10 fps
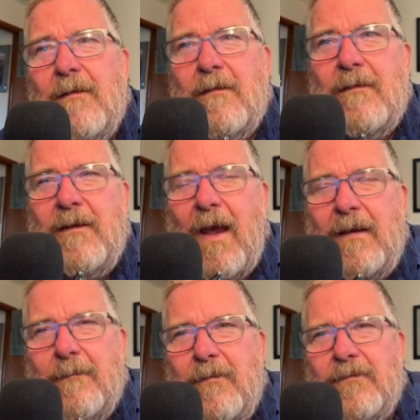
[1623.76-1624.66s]
the
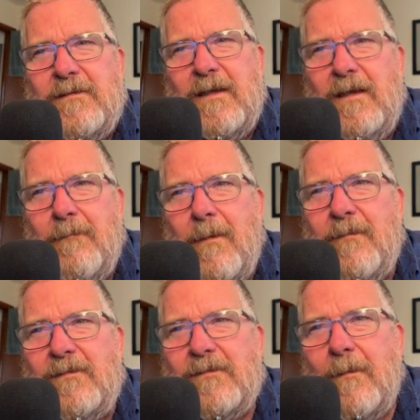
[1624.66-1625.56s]
item you see,
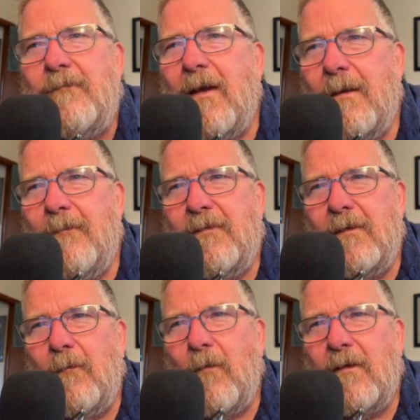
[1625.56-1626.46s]
maybe sometimes
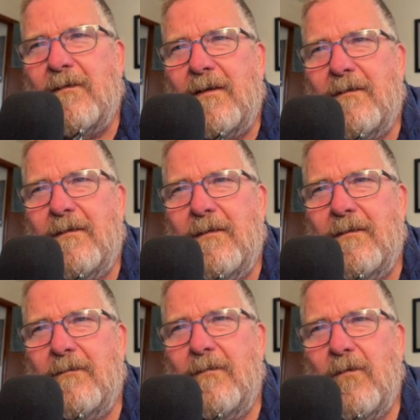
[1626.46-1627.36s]
it'll work that
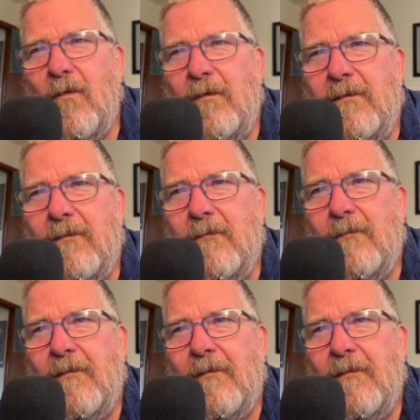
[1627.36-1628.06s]
you're going to